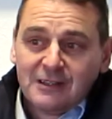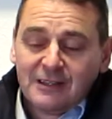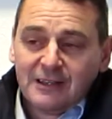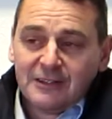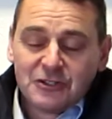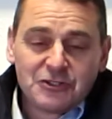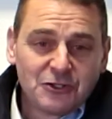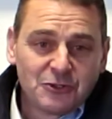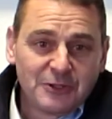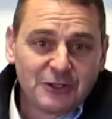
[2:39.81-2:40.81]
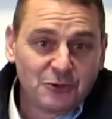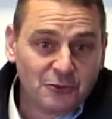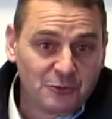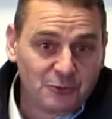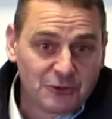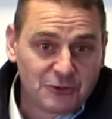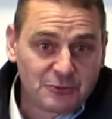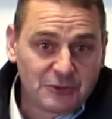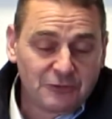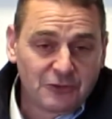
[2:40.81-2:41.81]
this year we had hole-in-ones,
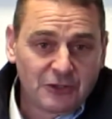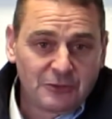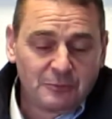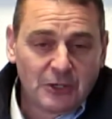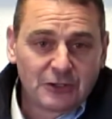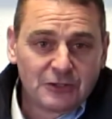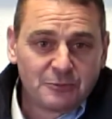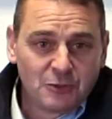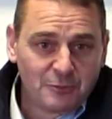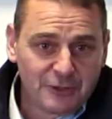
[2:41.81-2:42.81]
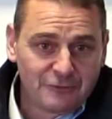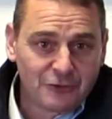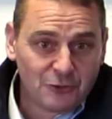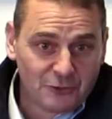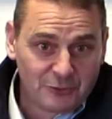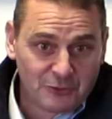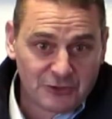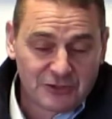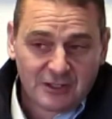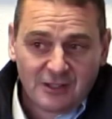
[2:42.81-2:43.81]
we'd given out bottles of bubbly for
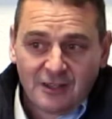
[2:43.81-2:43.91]
hole-in-ones,